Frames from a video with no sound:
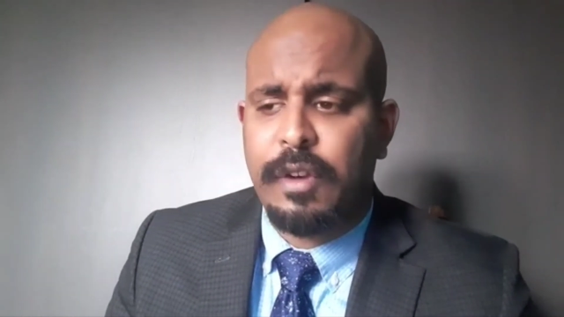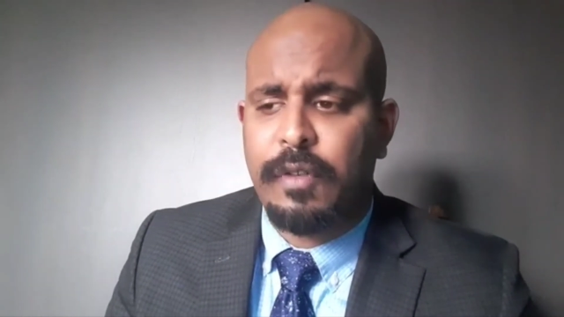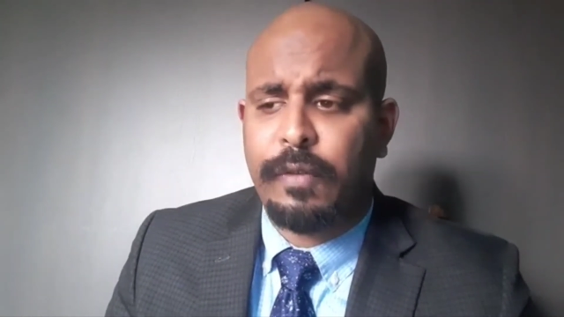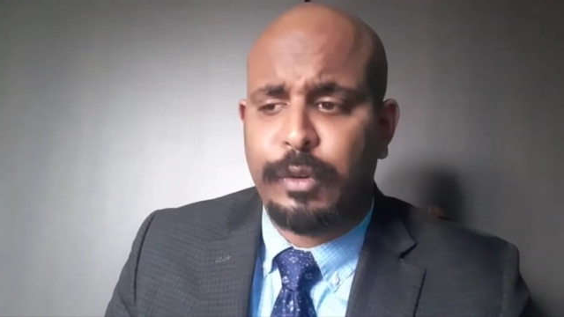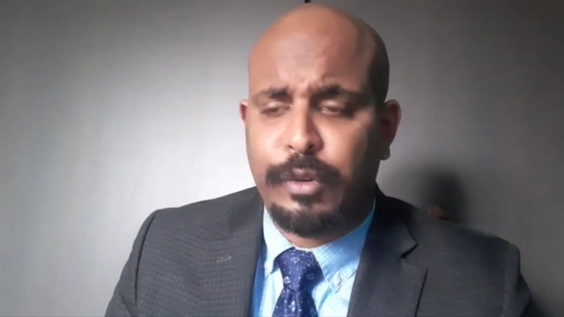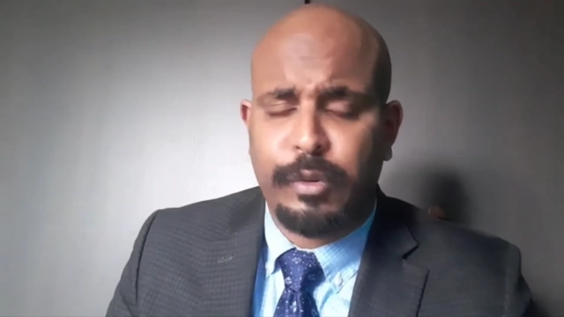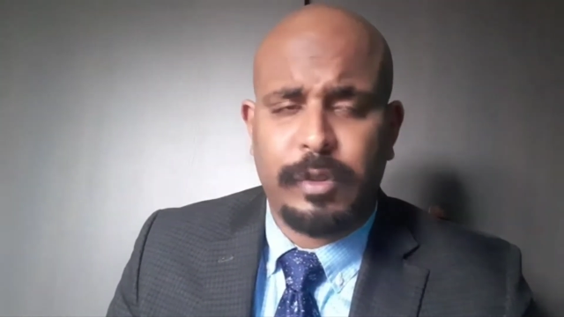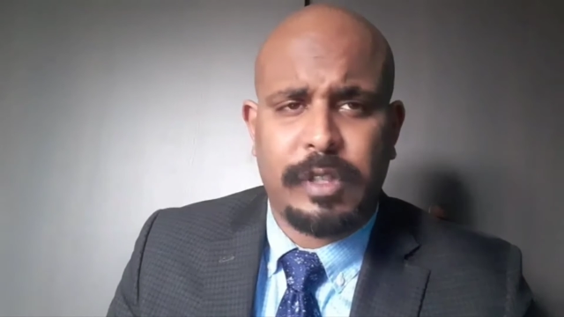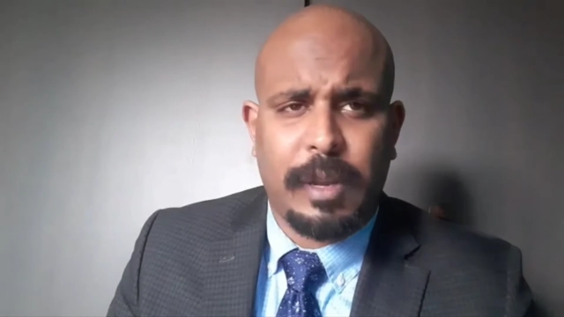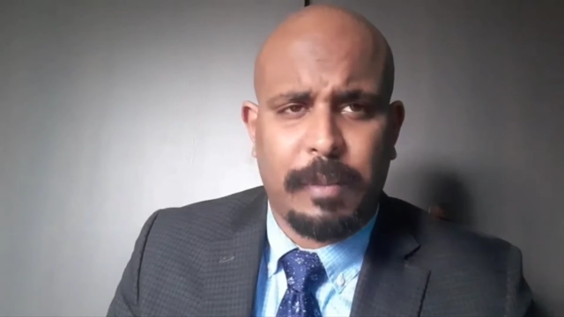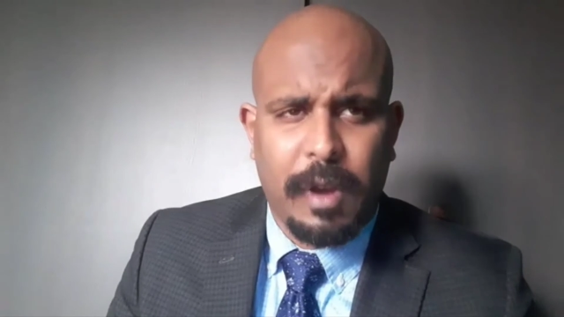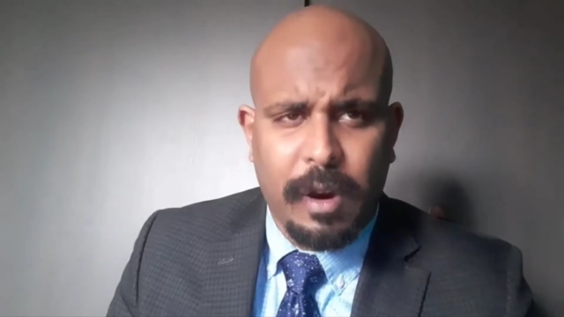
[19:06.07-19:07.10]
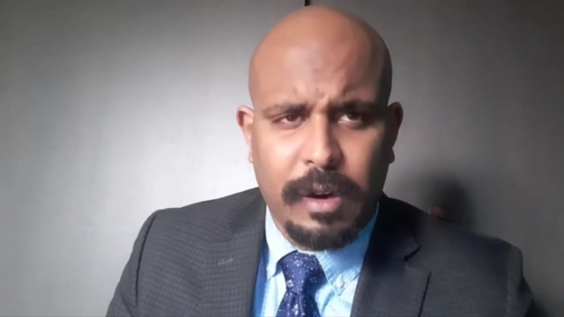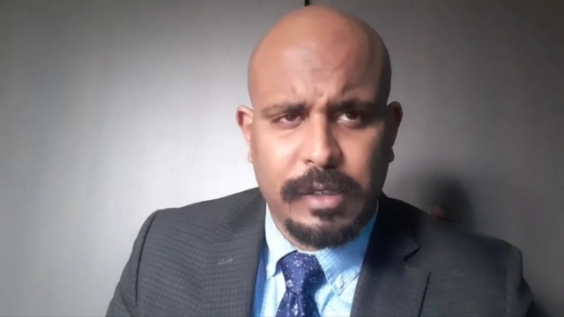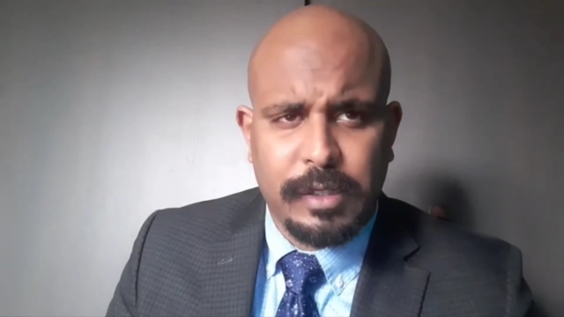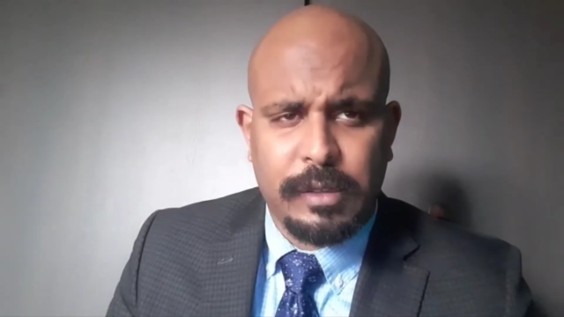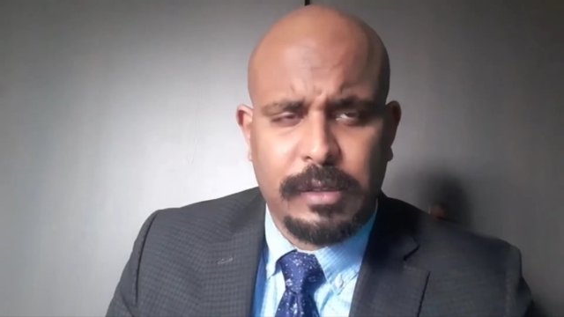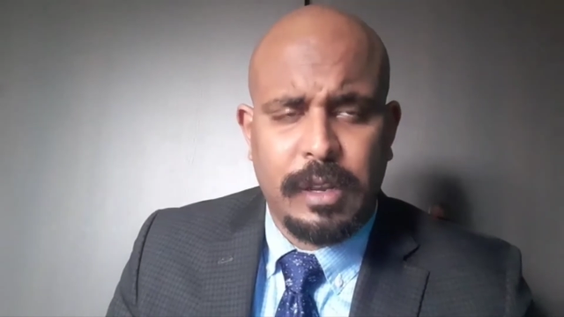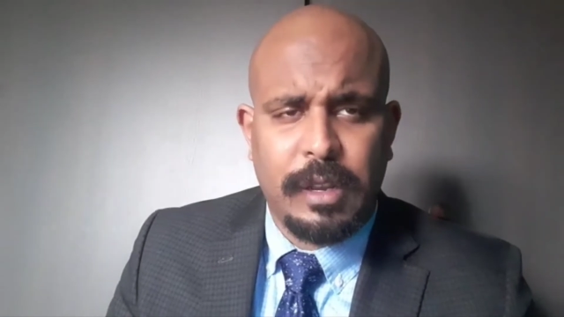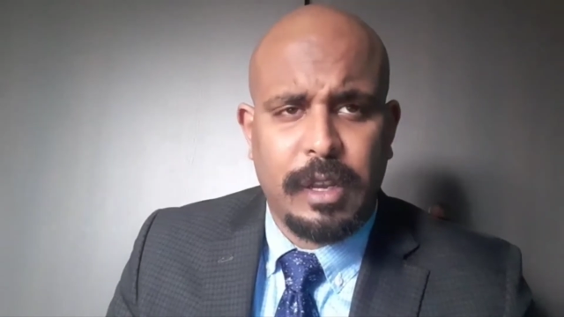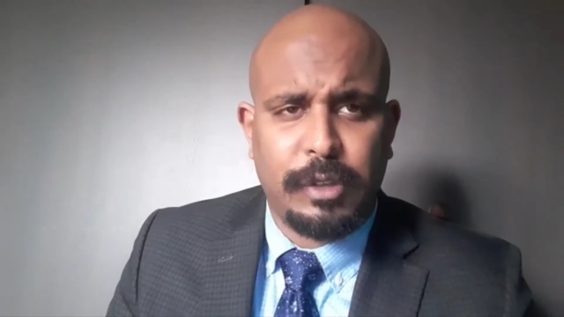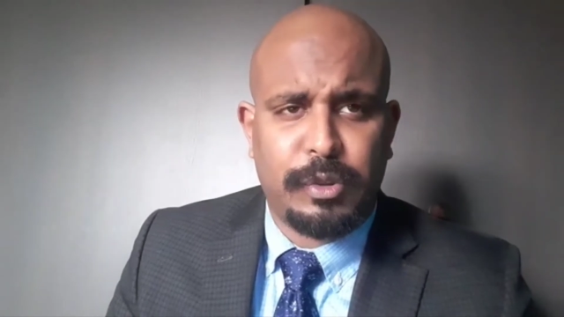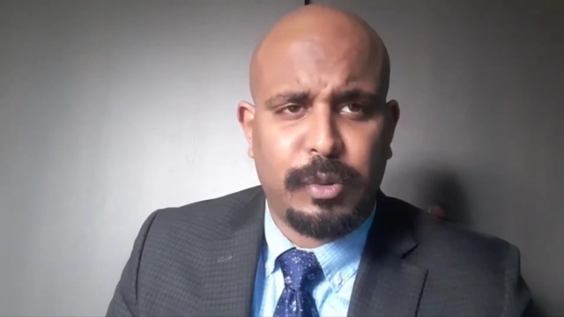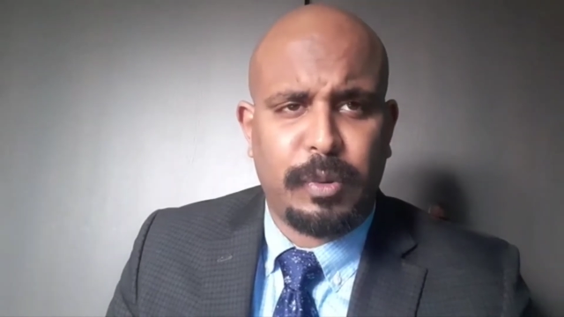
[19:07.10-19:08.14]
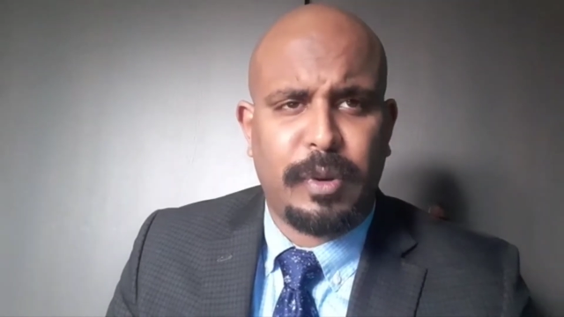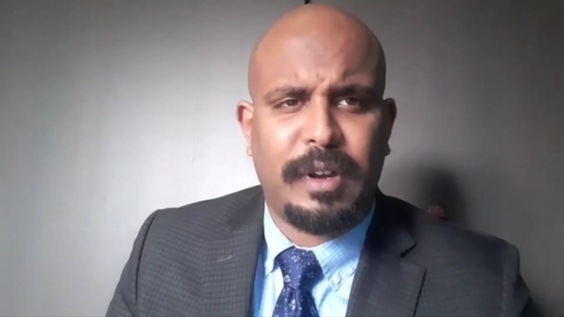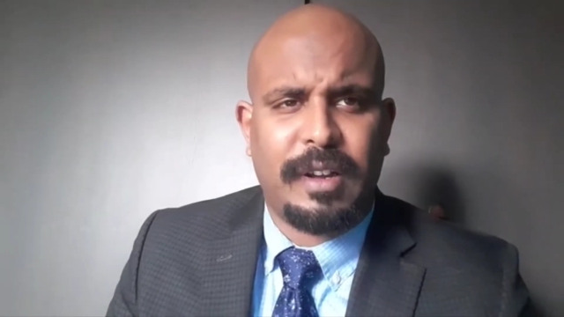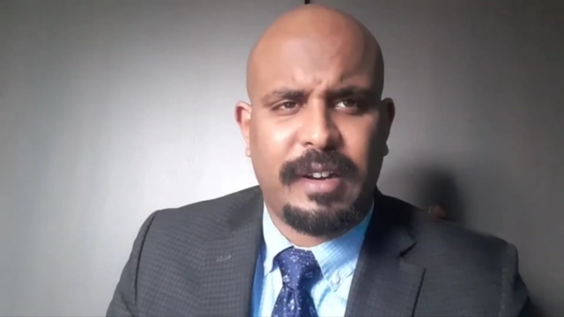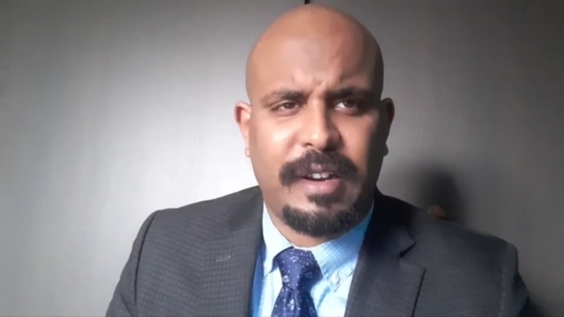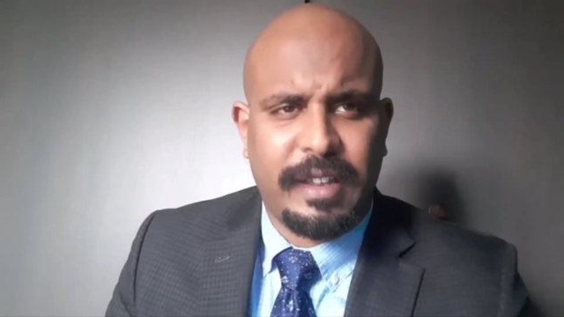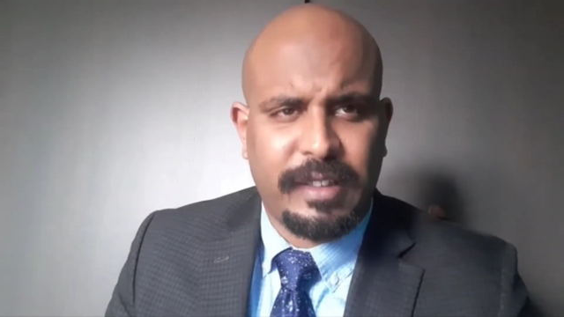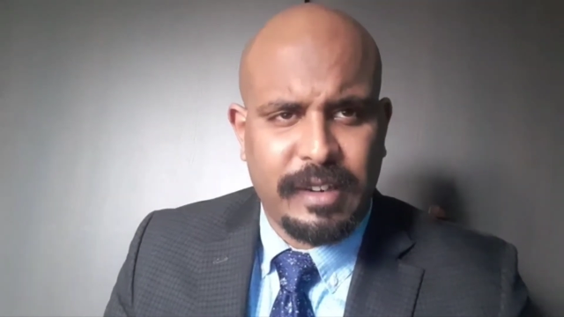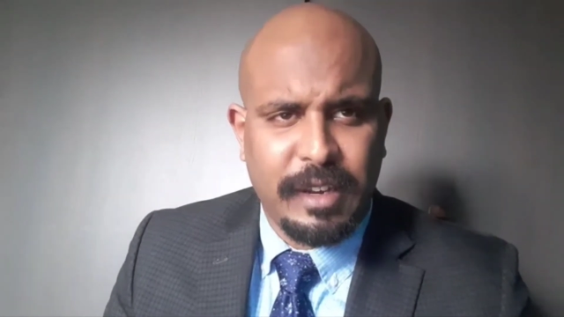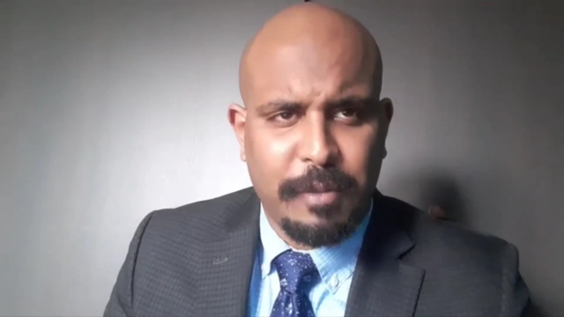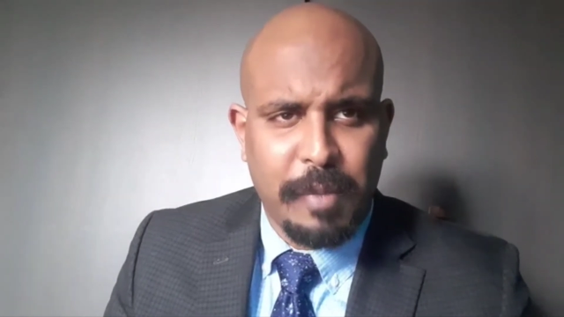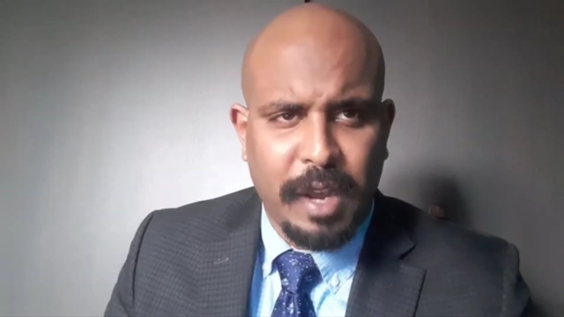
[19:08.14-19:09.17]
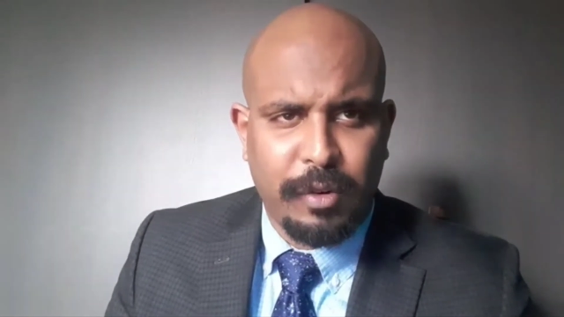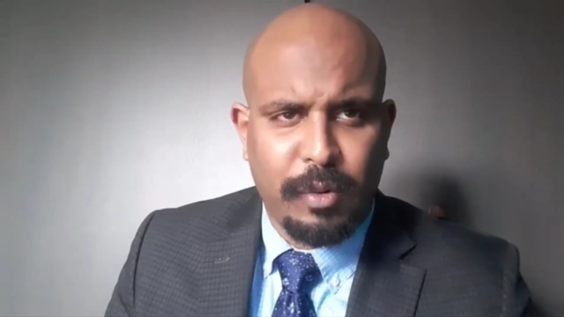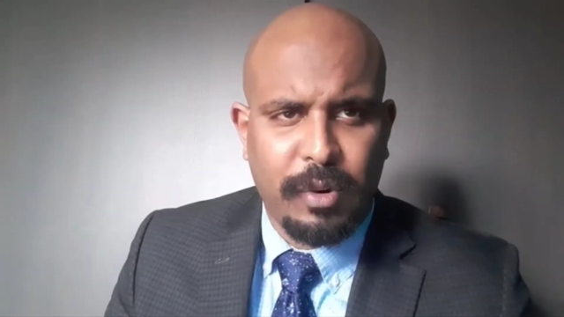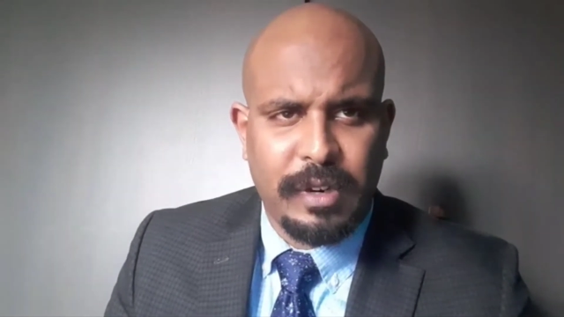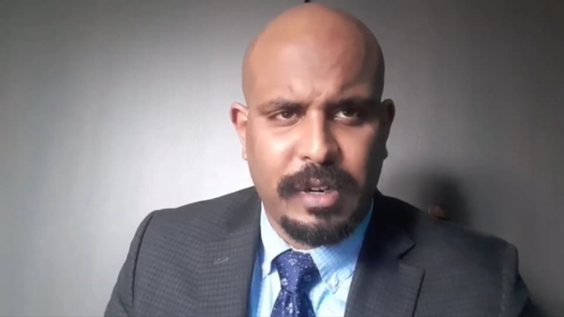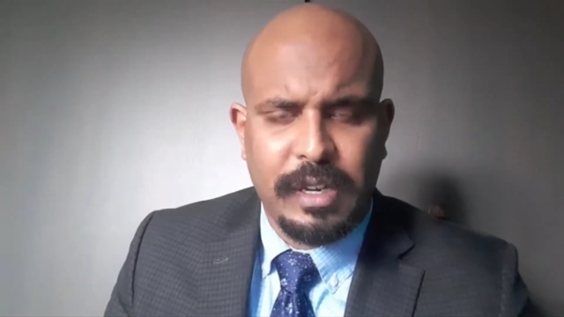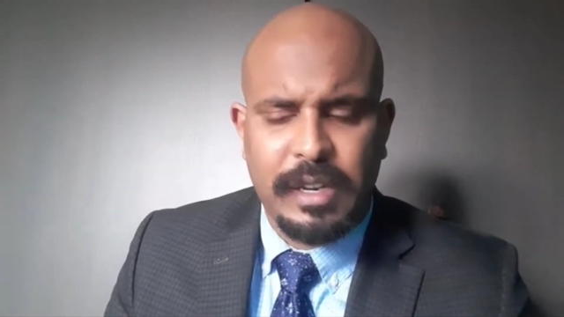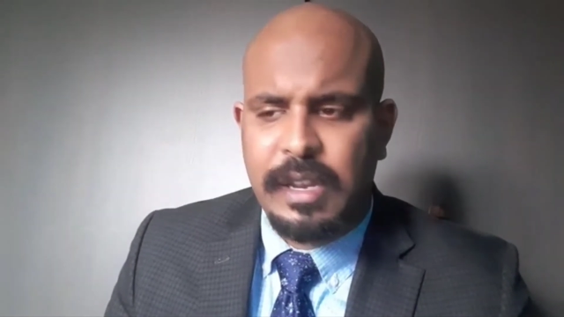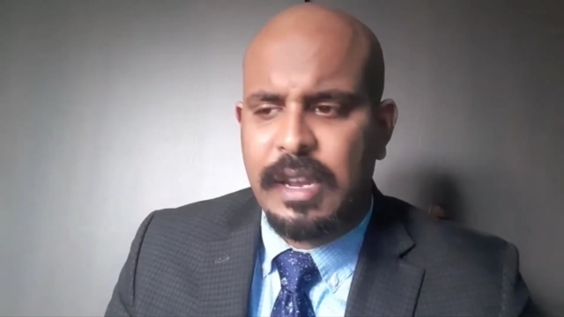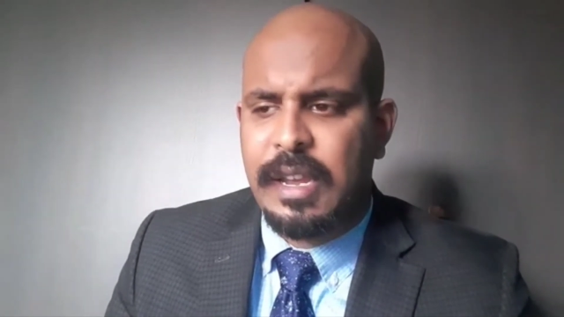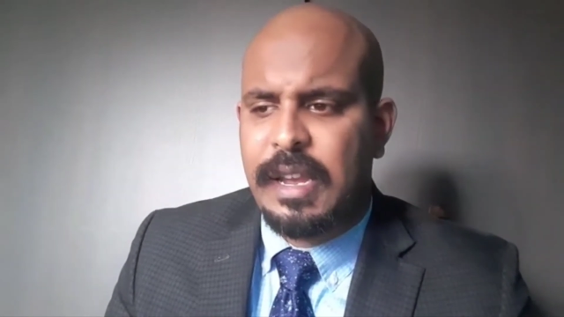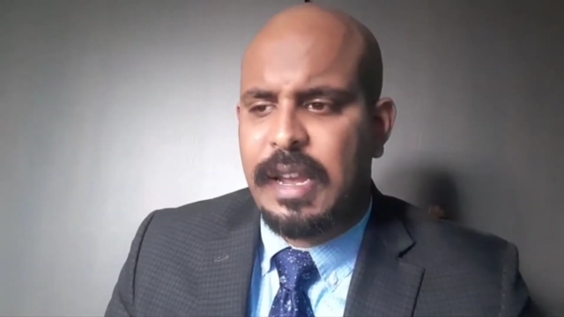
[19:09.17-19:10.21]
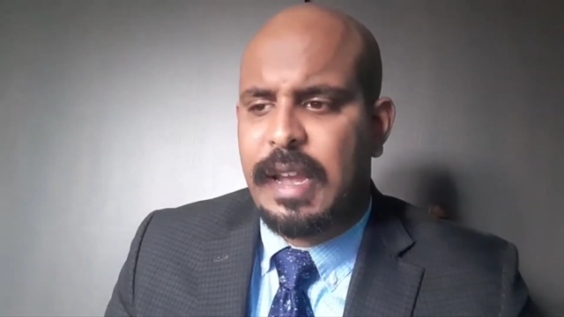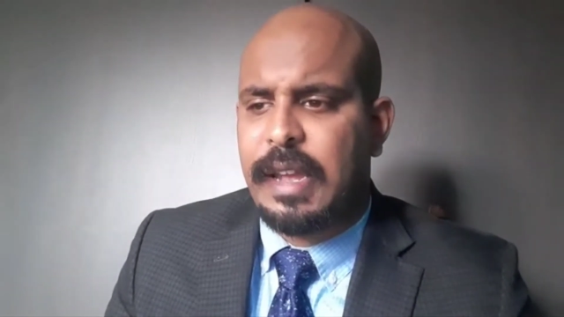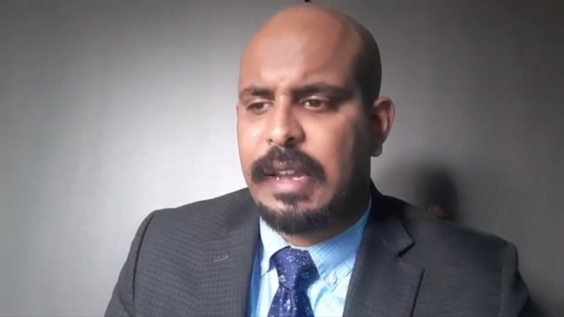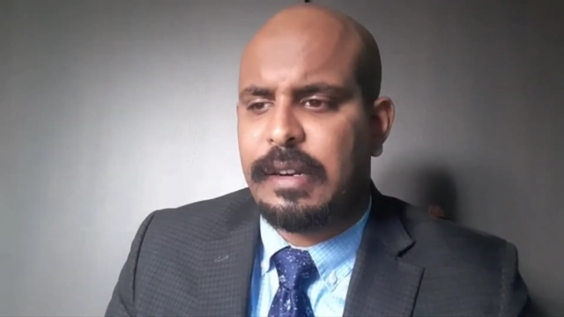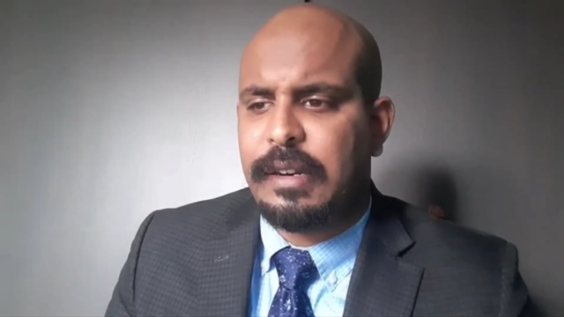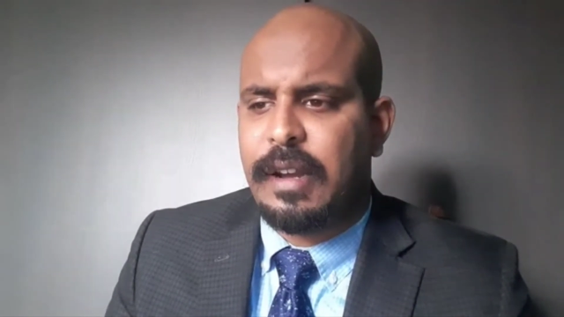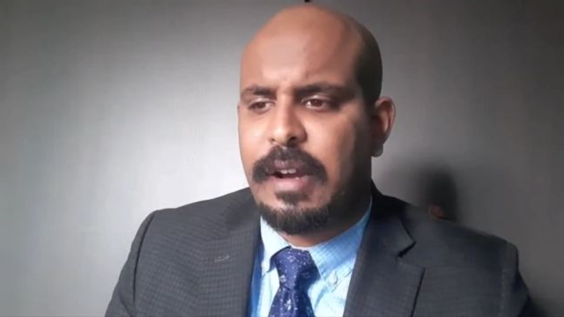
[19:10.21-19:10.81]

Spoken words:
reduce Amharas into an ethnic minority, and